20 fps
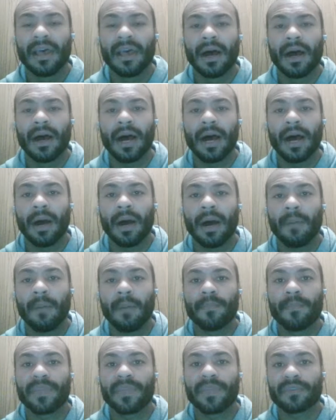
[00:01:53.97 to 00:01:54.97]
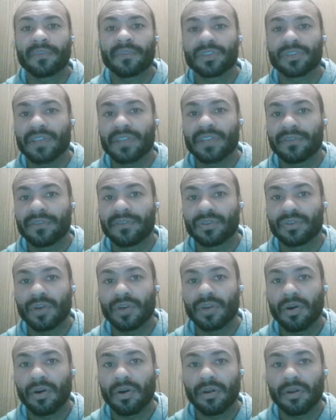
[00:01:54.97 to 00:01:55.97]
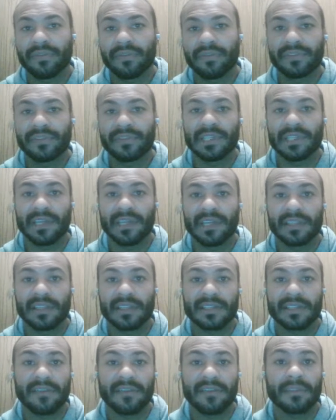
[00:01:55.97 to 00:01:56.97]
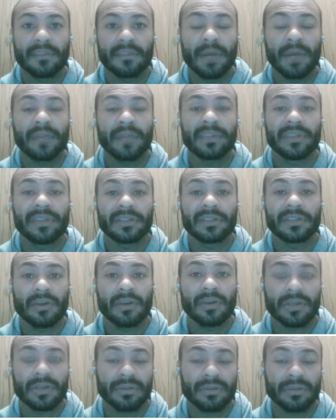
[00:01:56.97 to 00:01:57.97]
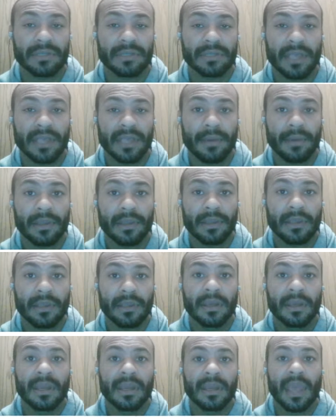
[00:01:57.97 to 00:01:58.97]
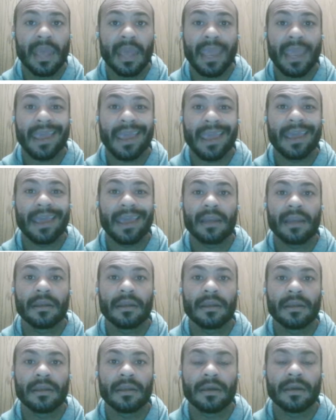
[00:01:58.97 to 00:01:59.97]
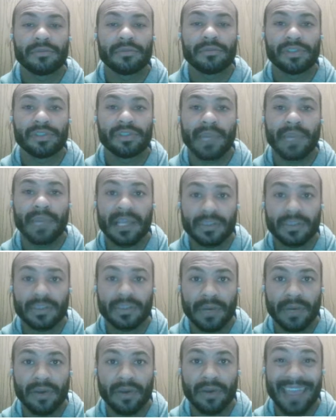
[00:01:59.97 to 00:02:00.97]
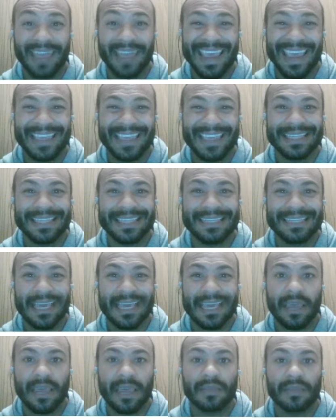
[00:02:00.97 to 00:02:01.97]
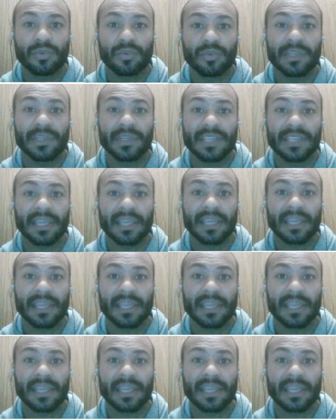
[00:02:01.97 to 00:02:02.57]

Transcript: The first day of Sukkot on the 15th day of the seventh month is also a Sabbath. And Shemini Atzeret, or the 8th day, the 22nd